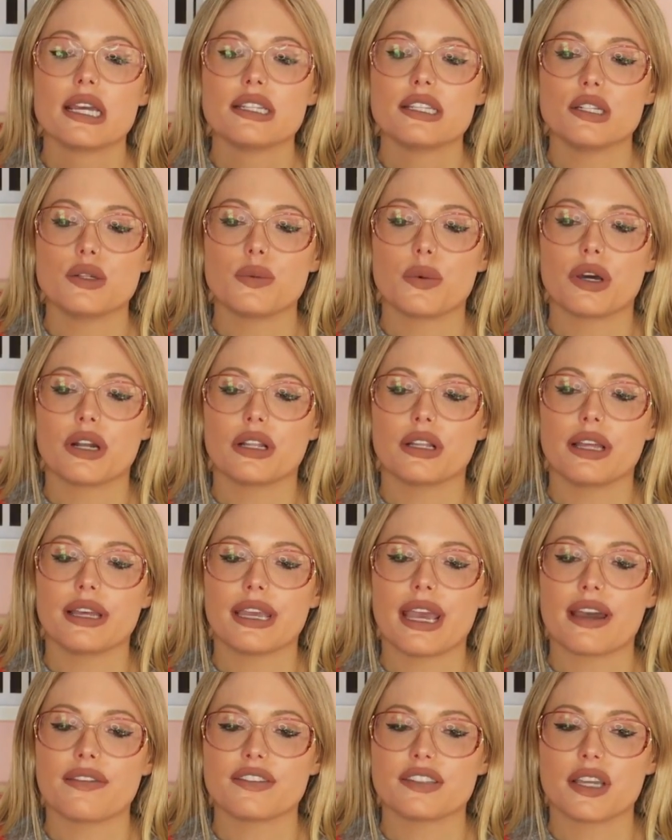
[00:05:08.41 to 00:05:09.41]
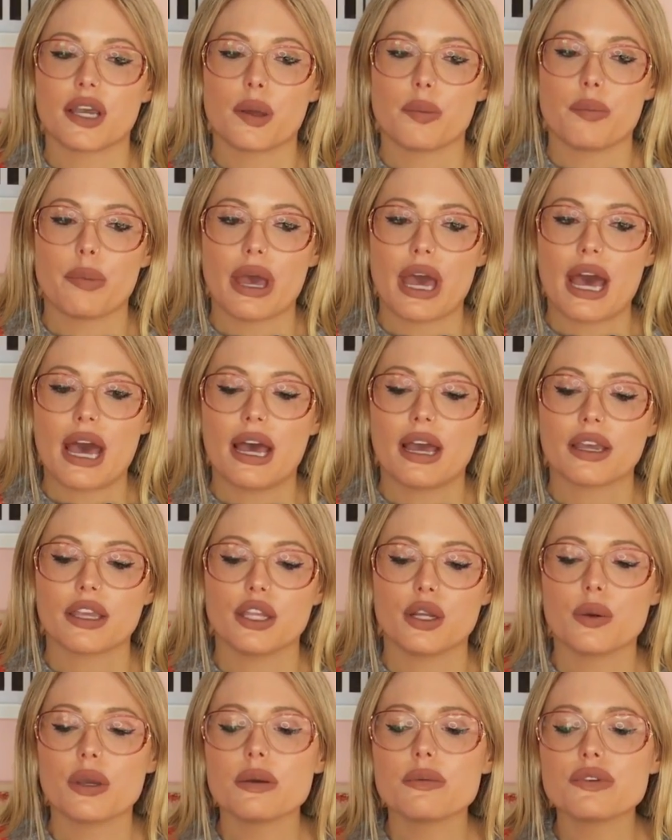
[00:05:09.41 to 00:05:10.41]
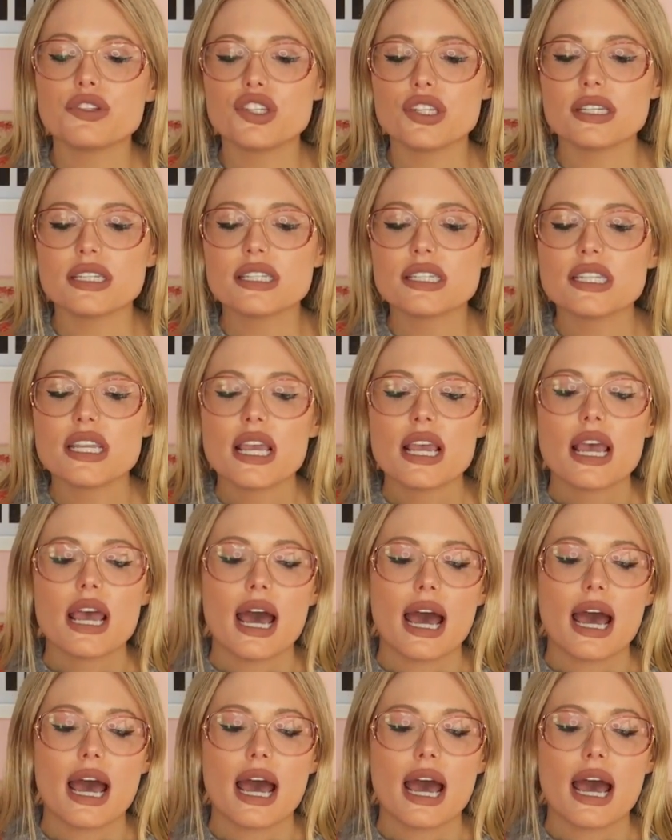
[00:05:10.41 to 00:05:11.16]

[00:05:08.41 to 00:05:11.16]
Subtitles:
Didn't want to like have to come back. You know, it was just,